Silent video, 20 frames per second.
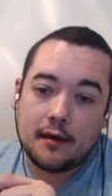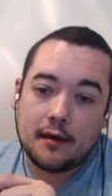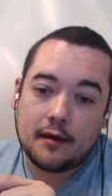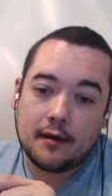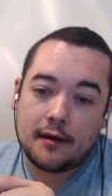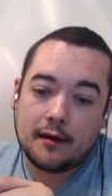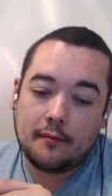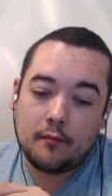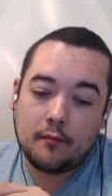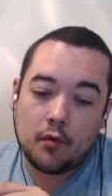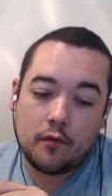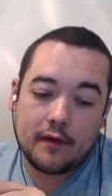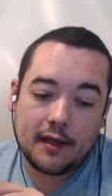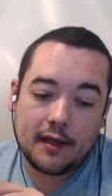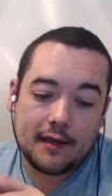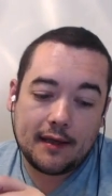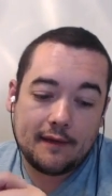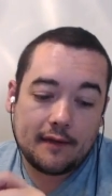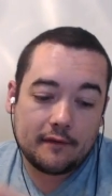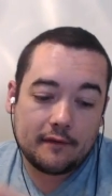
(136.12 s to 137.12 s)
uh,
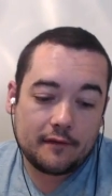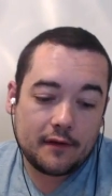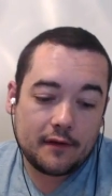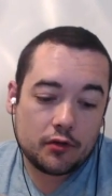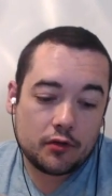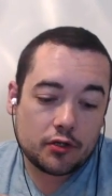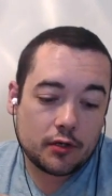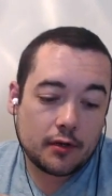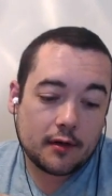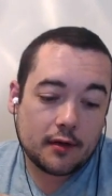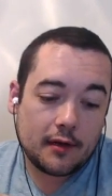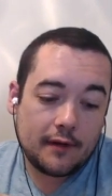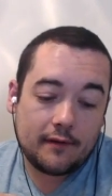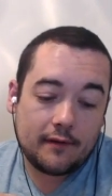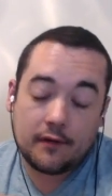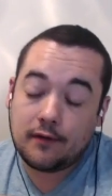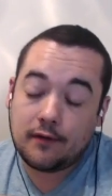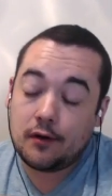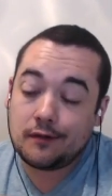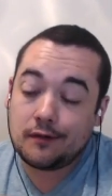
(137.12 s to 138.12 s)
moving in the future,
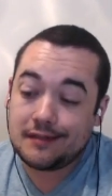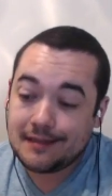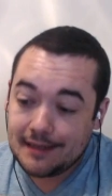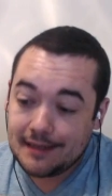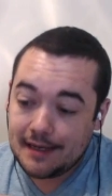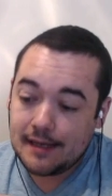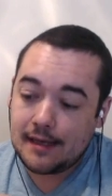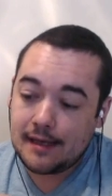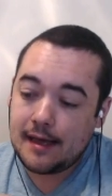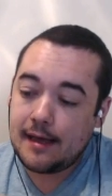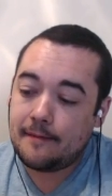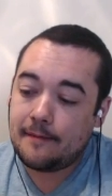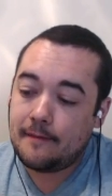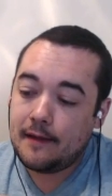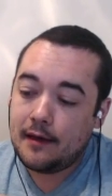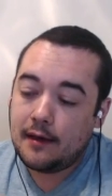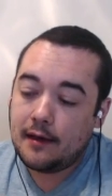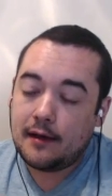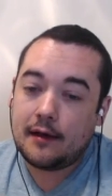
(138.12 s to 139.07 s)
even if you don't see it yet.